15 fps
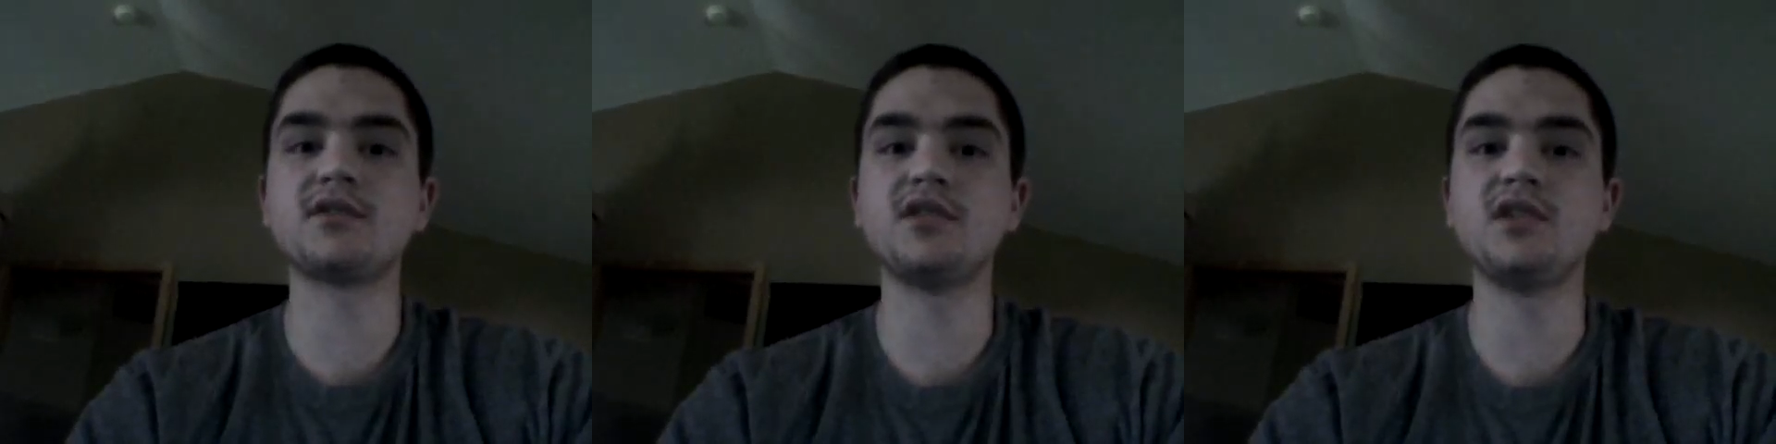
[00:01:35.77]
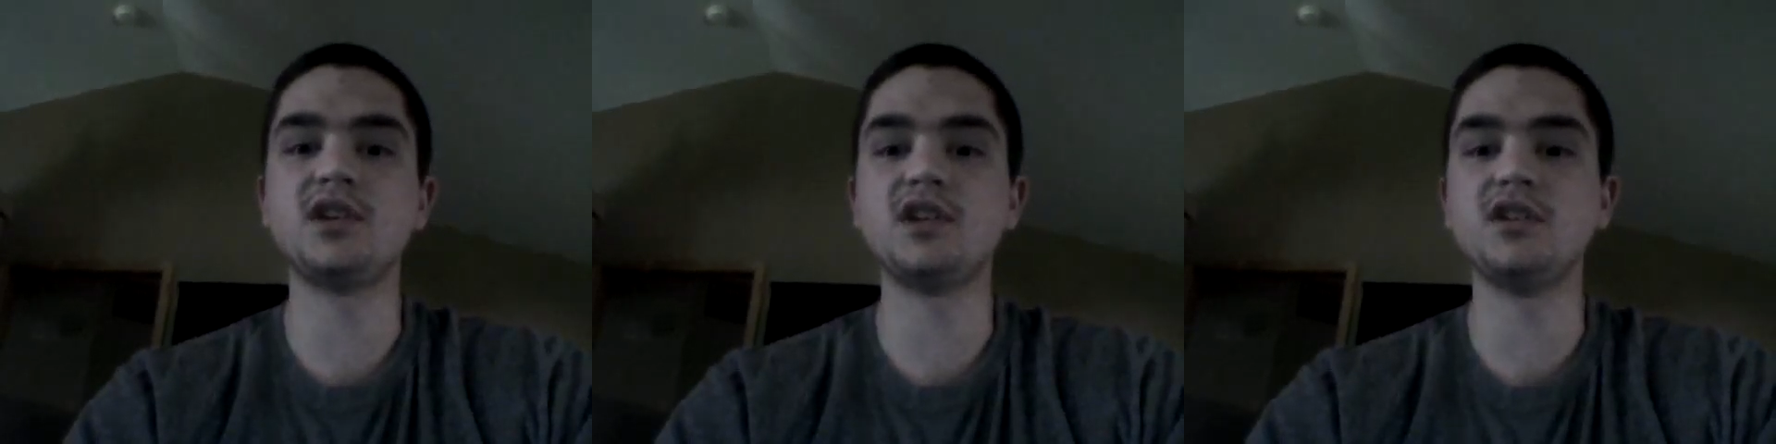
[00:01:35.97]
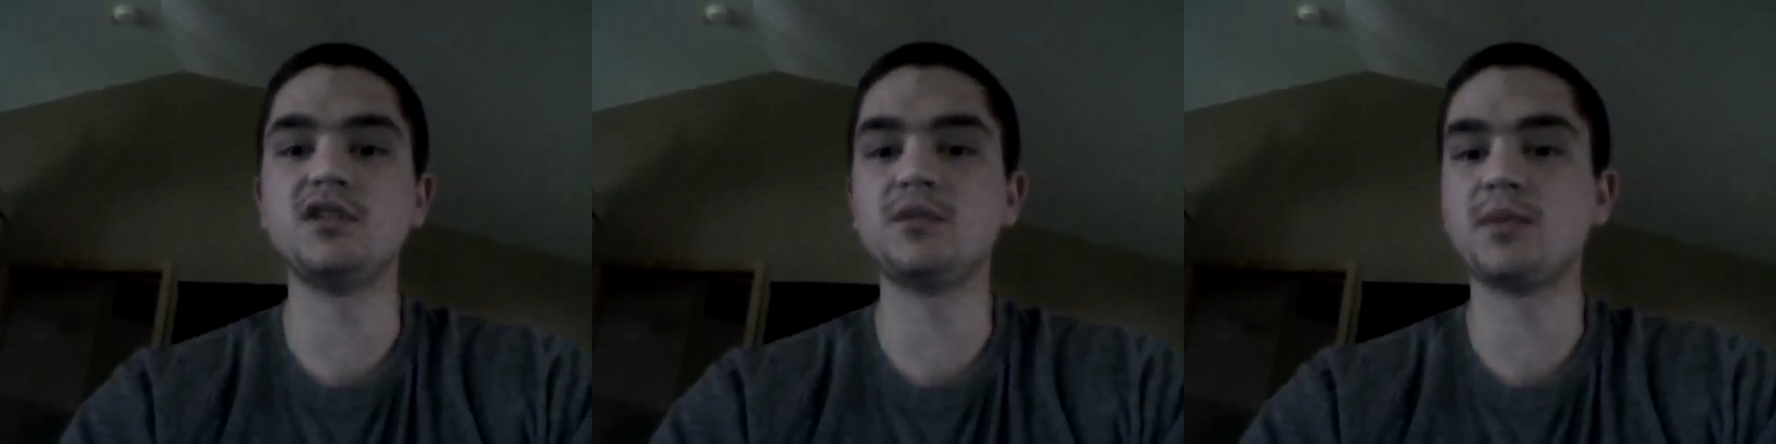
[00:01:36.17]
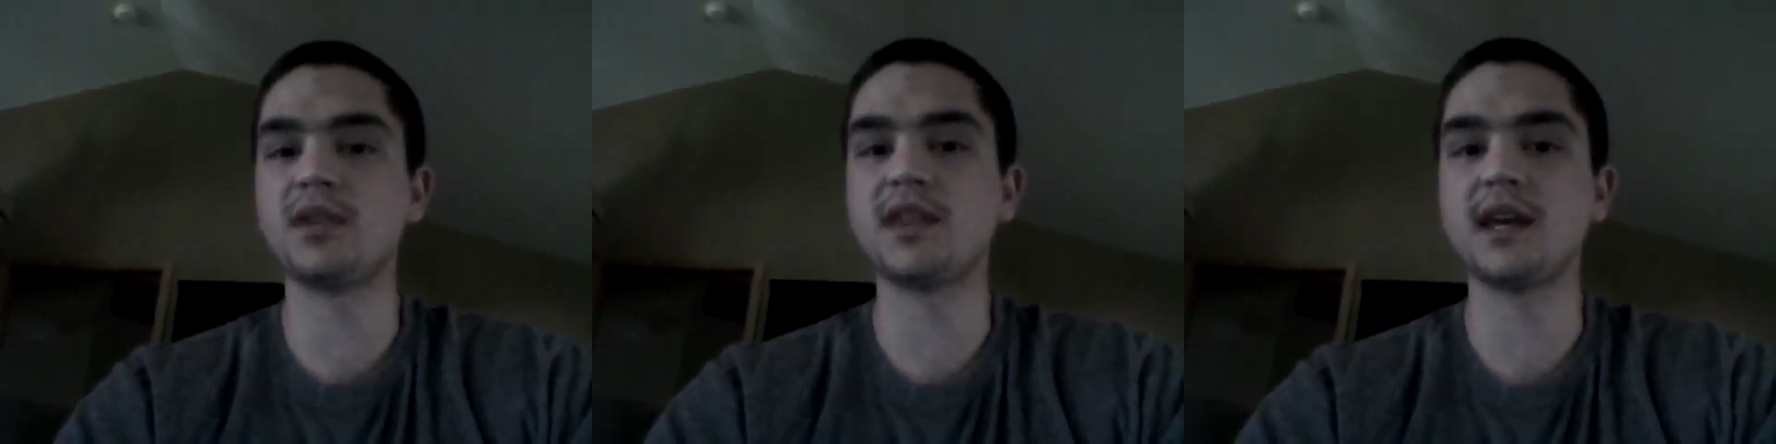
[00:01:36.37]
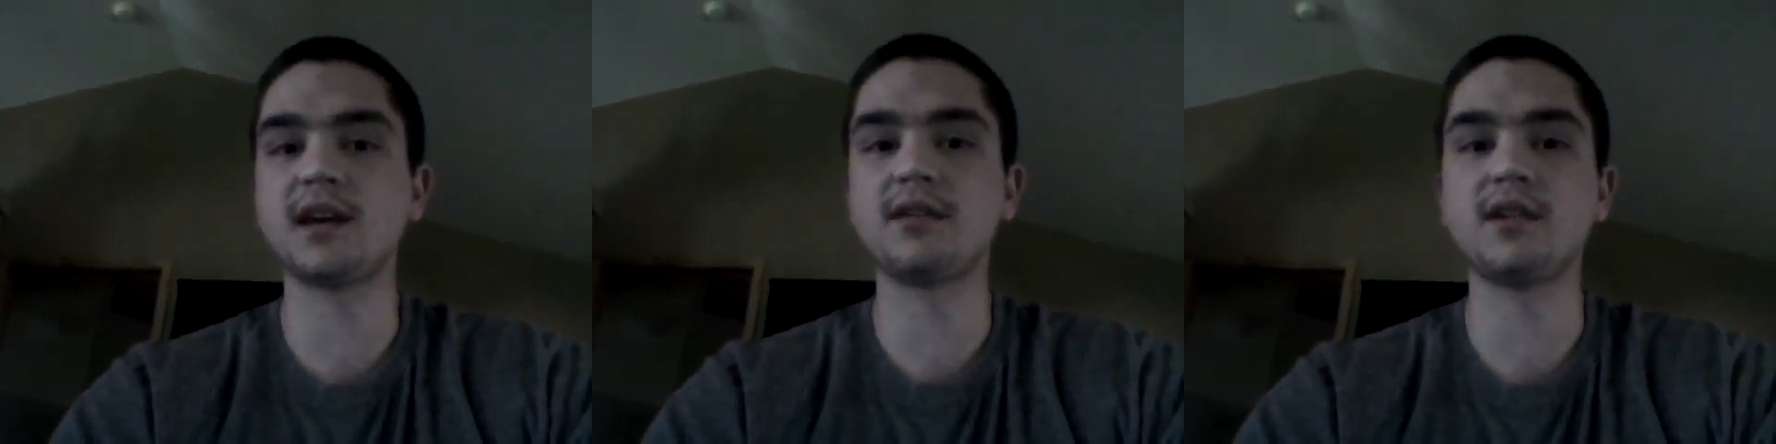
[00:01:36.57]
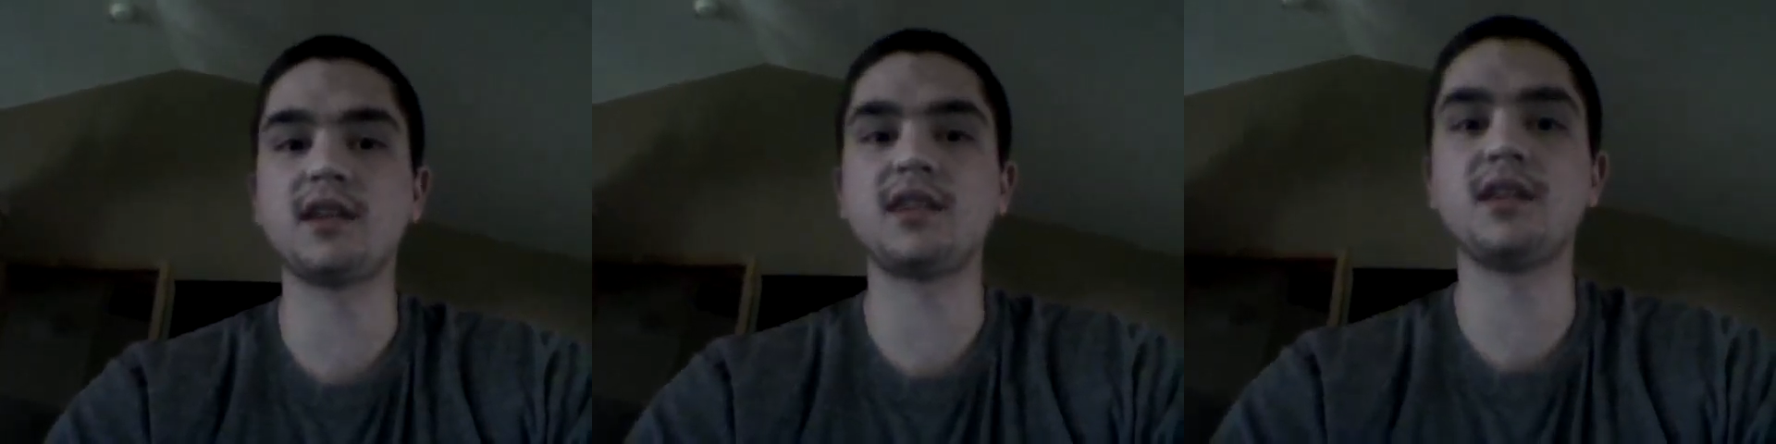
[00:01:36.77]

so you can use Pythagorean